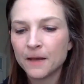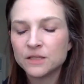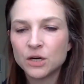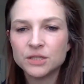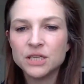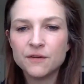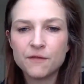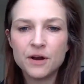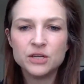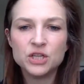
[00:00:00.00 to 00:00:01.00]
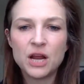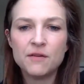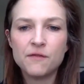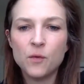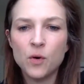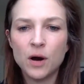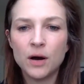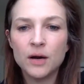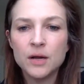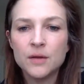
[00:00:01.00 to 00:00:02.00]
start to differentiate
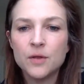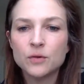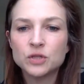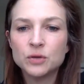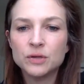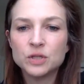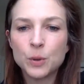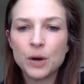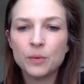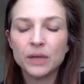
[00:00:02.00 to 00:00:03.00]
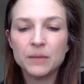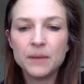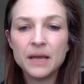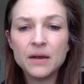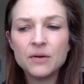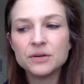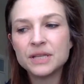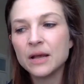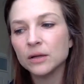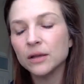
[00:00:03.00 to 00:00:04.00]
for those students who are really beginners.
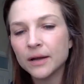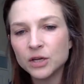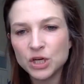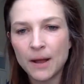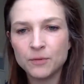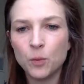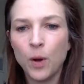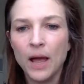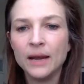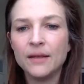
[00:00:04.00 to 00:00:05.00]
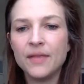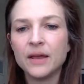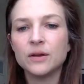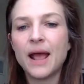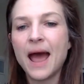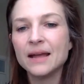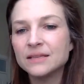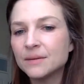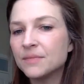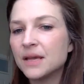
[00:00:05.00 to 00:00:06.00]
They could look at chapter 1 and they could add
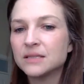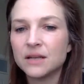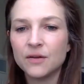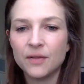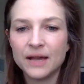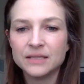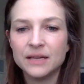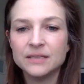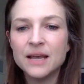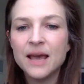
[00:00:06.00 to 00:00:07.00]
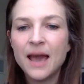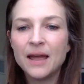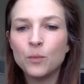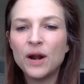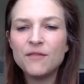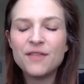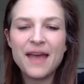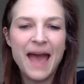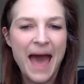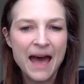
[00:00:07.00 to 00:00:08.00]
some things to their lessons. And whatever
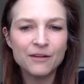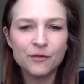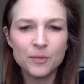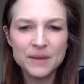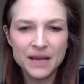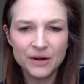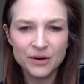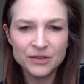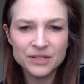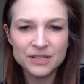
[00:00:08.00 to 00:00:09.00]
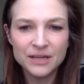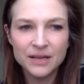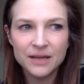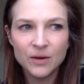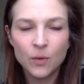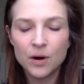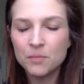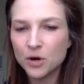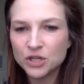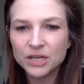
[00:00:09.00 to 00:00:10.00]
they add for beginners or
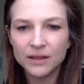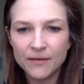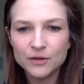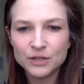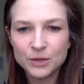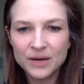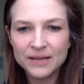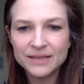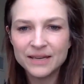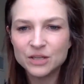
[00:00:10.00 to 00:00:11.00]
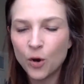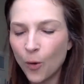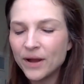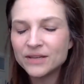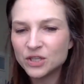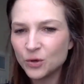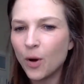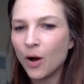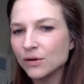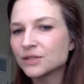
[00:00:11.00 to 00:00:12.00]
emerging level students is going to
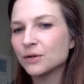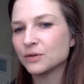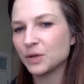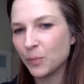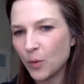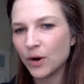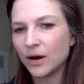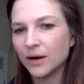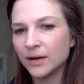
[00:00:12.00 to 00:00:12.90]
also support